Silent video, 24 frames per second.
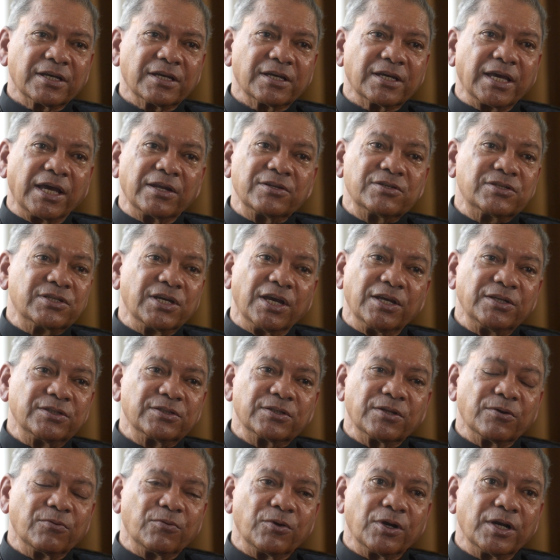can change
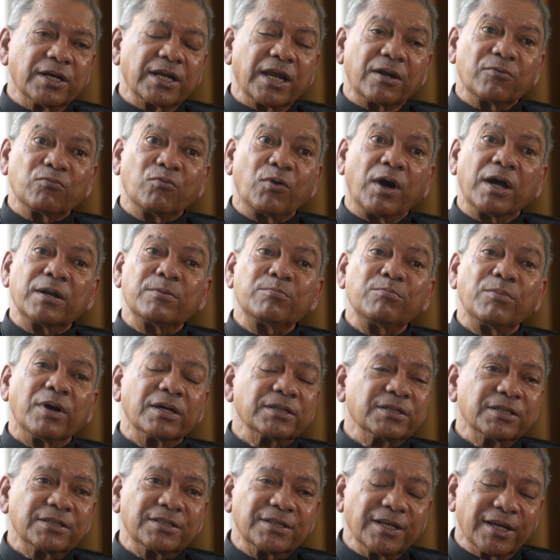the world. And one
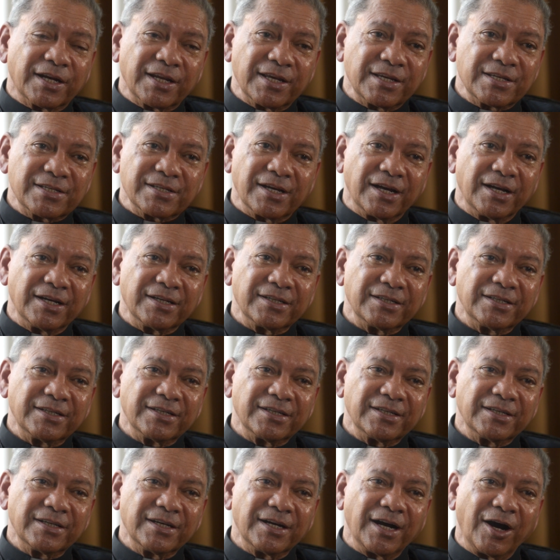Mother Teresa,
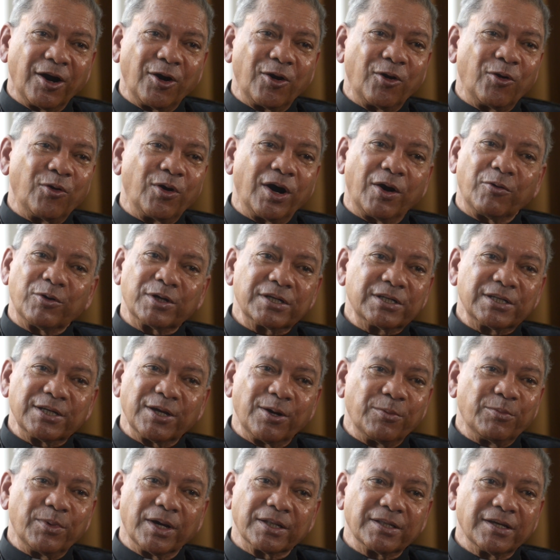oh, our
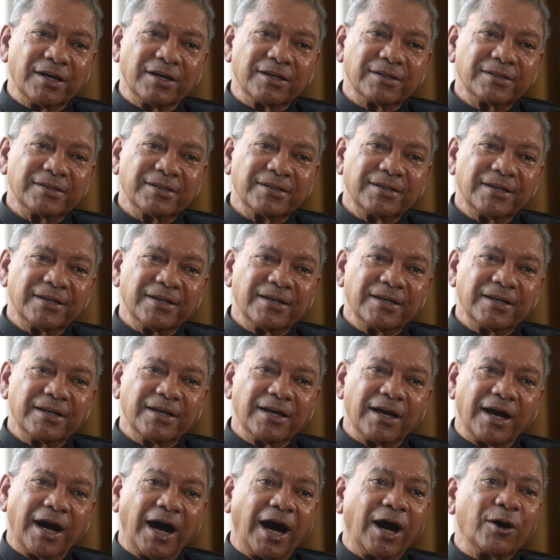dear mother,
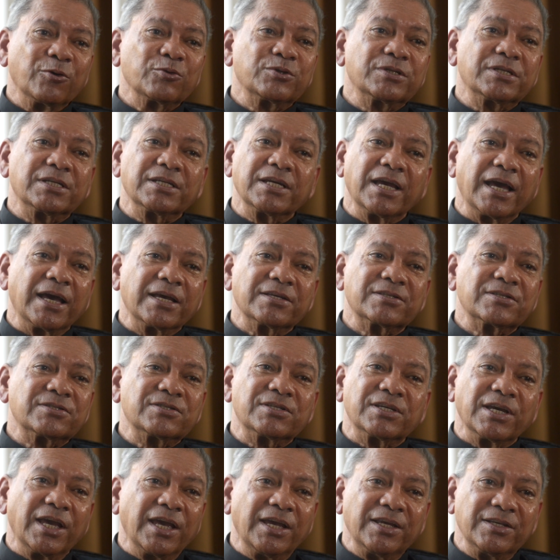how she has
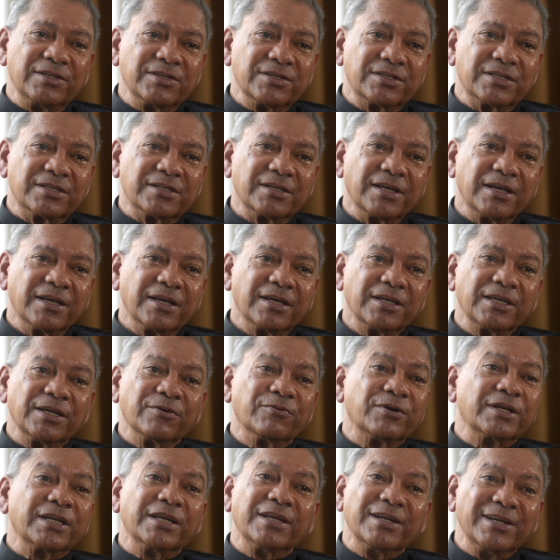changed
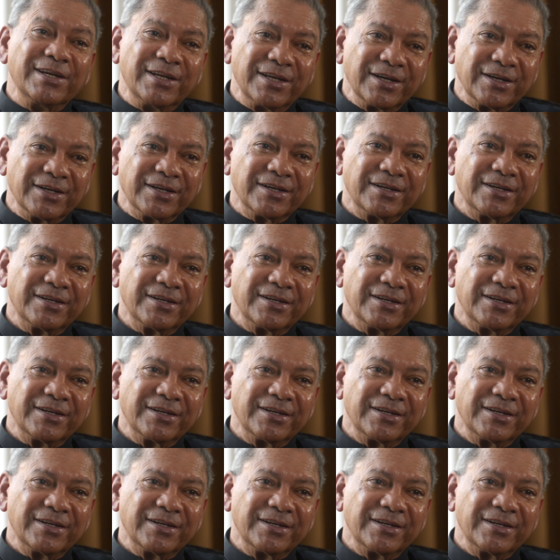even India.